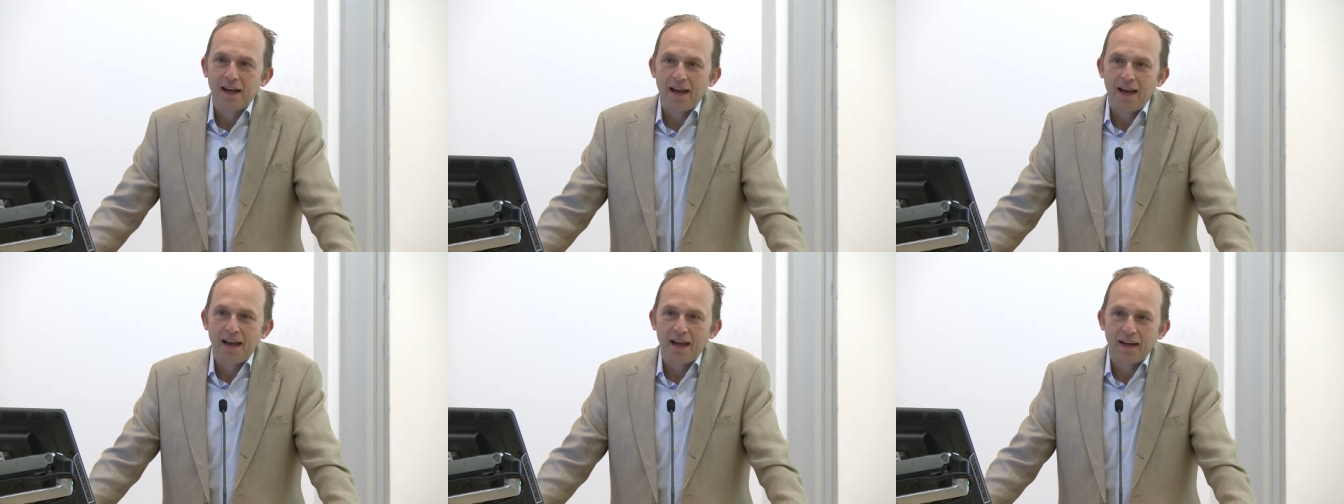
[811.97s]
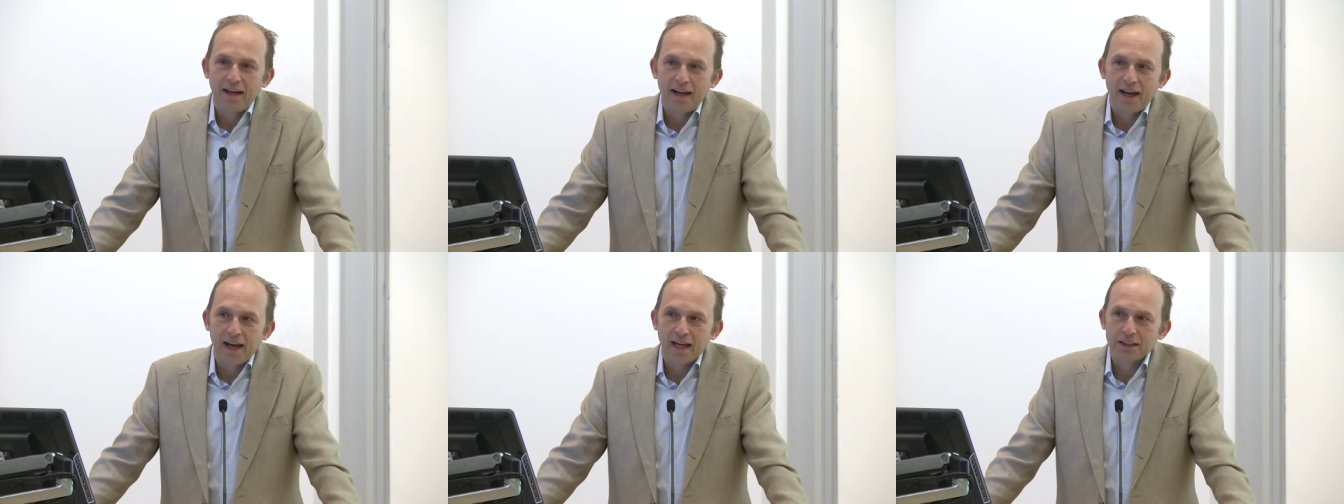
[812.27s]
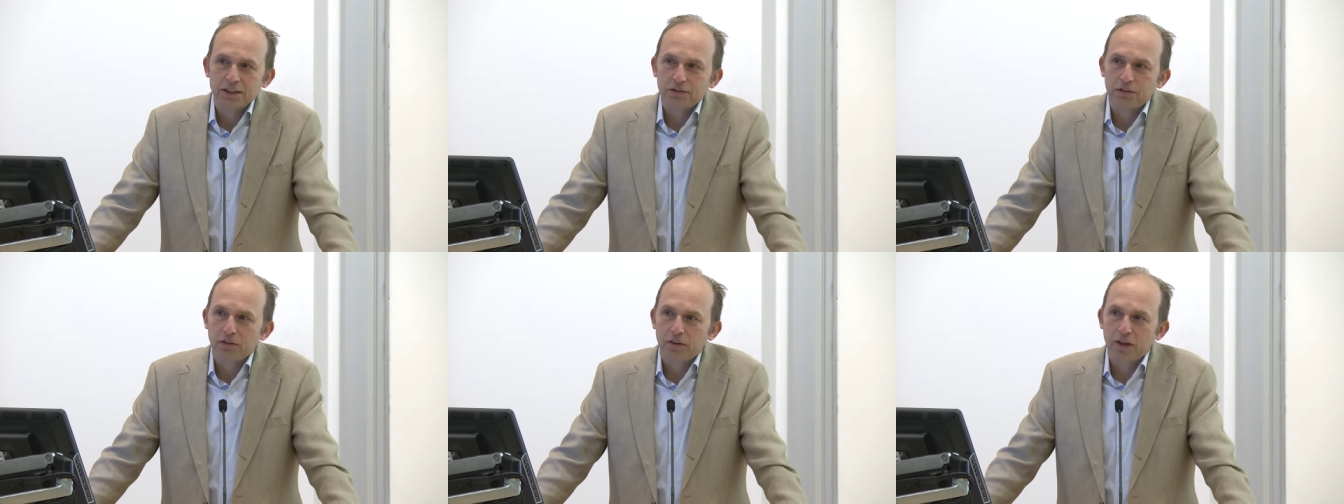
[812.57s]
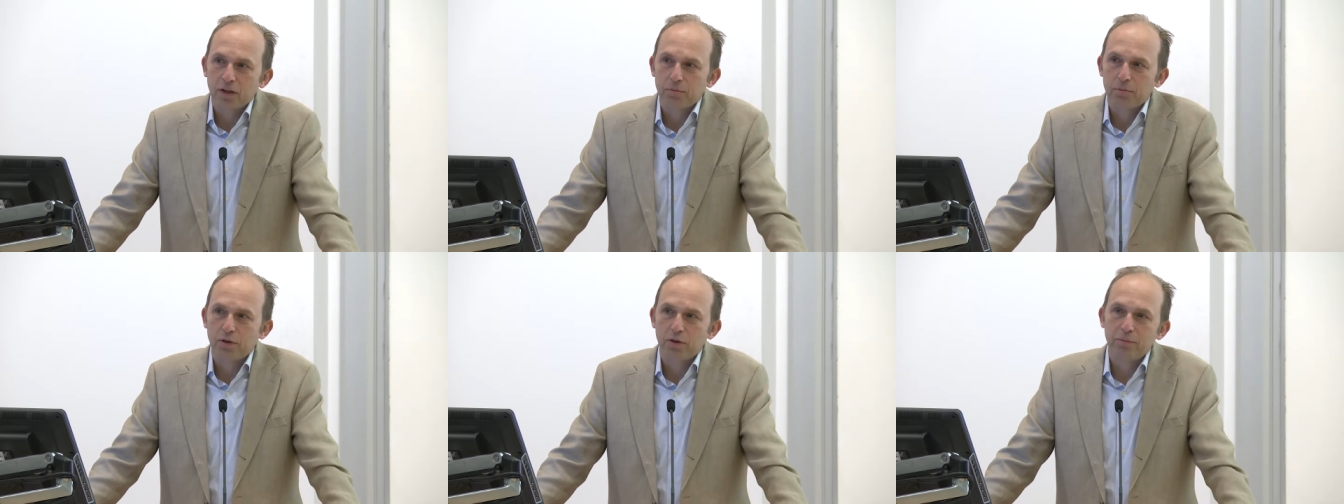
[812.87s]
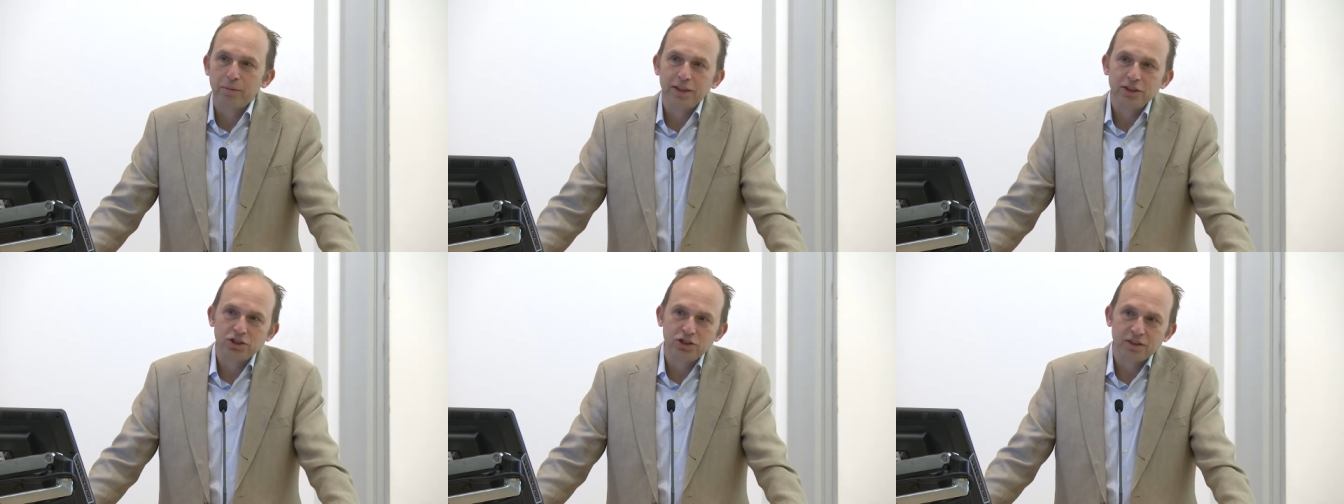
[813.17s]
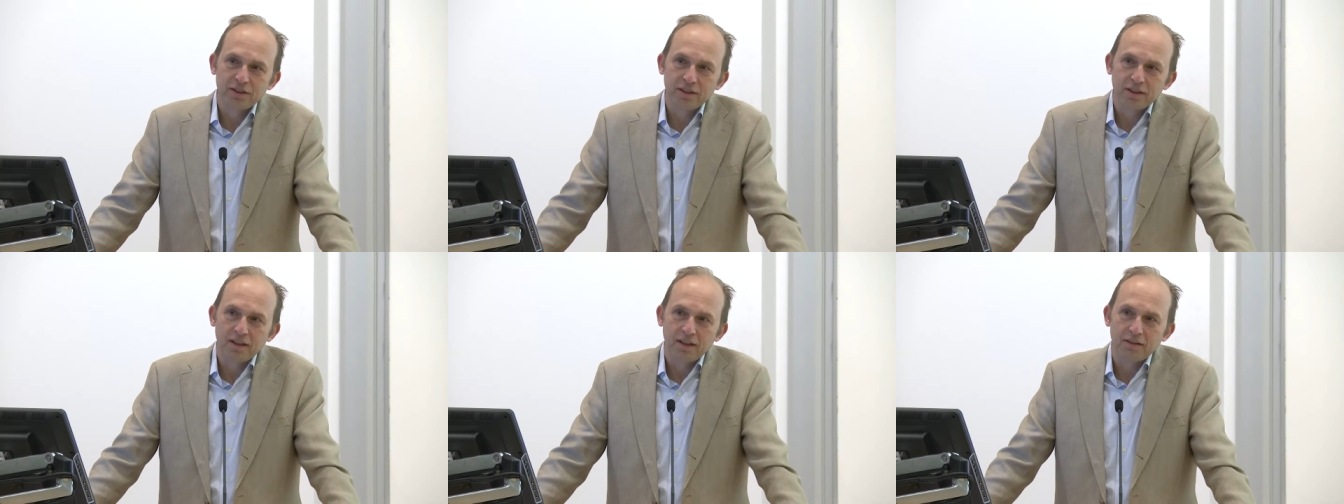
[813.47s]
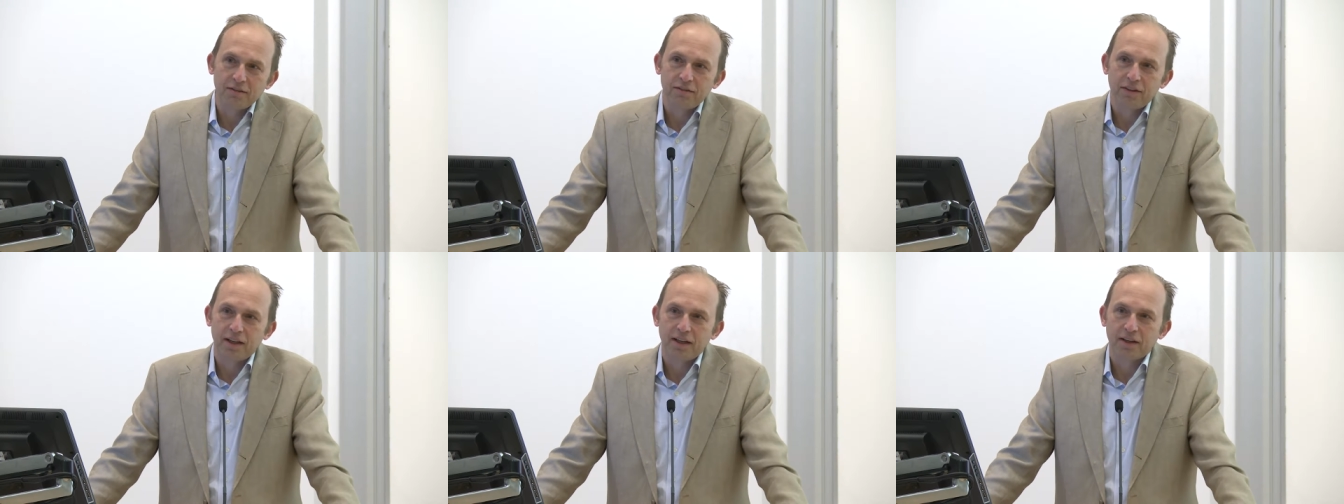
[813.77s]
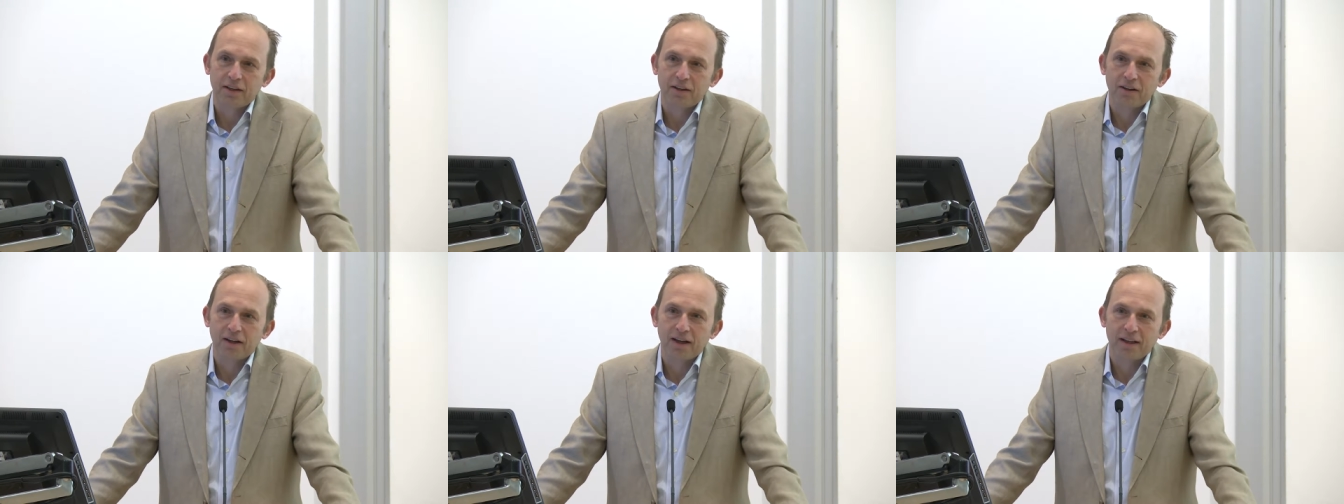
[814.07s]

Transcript: and he asked for their permission to live here,